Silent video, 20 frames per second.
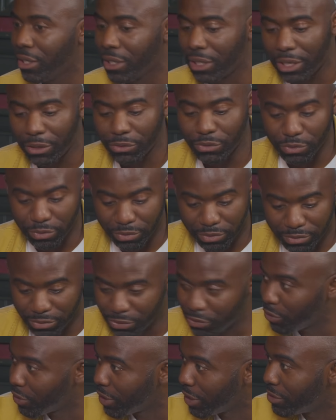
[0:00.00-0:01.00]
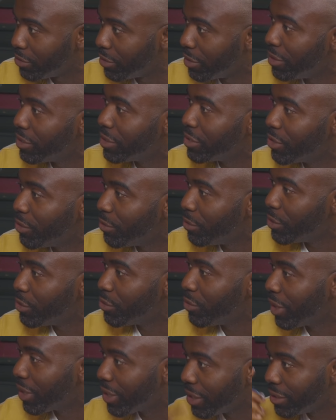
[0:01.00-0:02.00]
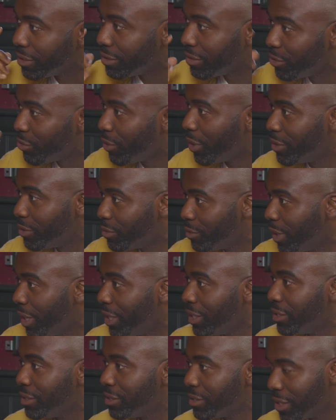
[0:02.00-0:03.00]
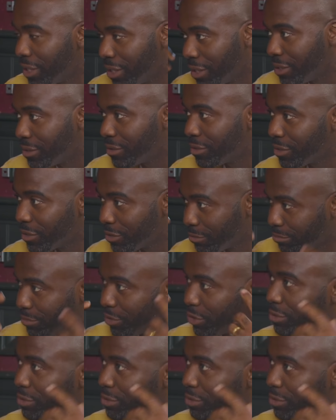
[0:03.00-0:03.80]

I had to look into a dictionary so I can try to understand yeah, and yeah, yeah.